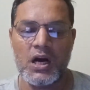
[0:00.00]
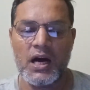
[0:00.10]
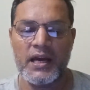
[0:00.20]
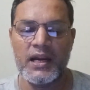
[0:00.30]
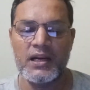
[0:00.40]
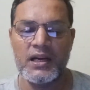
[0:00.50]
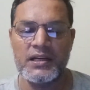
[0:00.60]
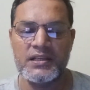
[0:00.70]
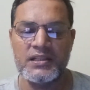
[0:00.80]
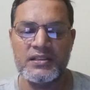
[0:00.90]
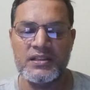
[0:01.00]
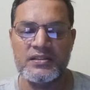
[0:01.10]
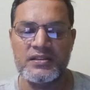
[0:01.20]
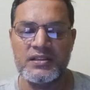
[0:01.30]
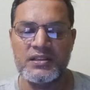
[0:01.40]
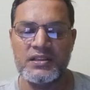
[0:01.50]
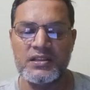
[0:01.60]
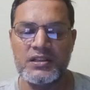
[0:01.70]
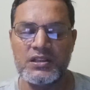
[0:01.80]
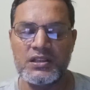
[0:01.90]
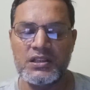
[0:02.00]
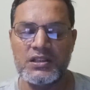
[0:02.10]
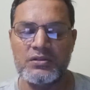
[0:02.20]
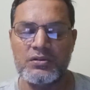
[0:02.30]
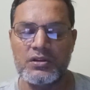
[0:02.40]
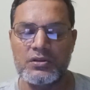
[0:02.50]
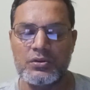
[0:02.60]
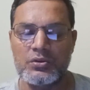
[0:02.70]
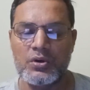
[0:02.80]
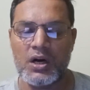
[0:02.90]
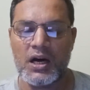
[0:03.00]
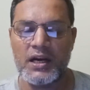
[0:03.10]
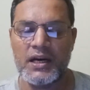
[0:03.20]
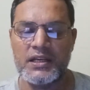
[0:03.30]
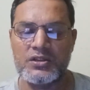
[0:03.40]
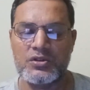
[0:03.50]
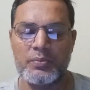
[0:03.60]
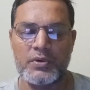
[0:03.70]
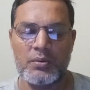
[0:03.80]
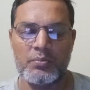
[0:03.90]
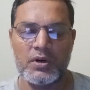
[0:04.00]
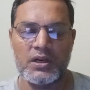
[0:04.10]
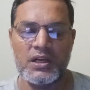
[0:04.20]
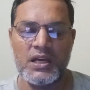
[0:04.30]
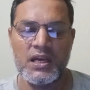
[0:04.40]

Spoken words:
Higher light intensity is equal to higher stop number.